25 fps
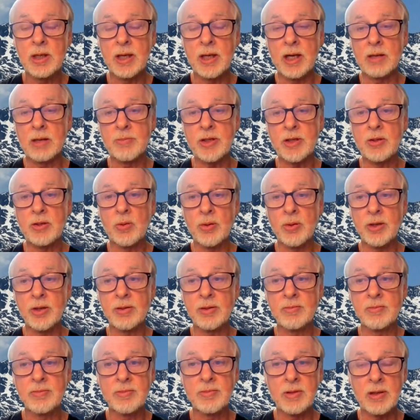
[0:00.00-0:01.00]
And
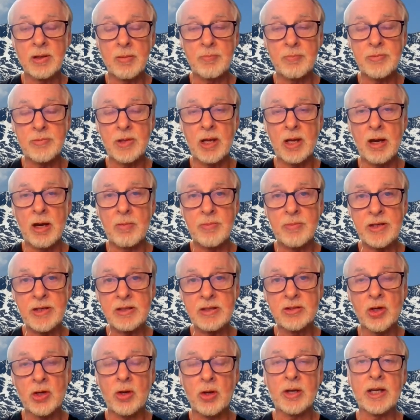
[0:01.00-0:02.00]
I'll be
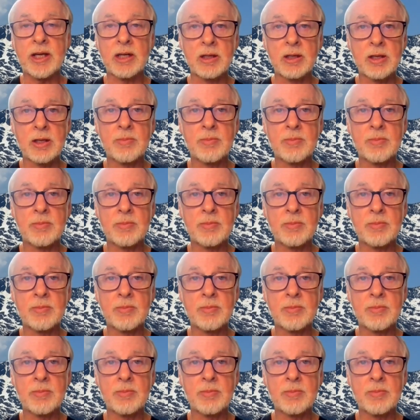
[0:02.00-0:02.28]
talking a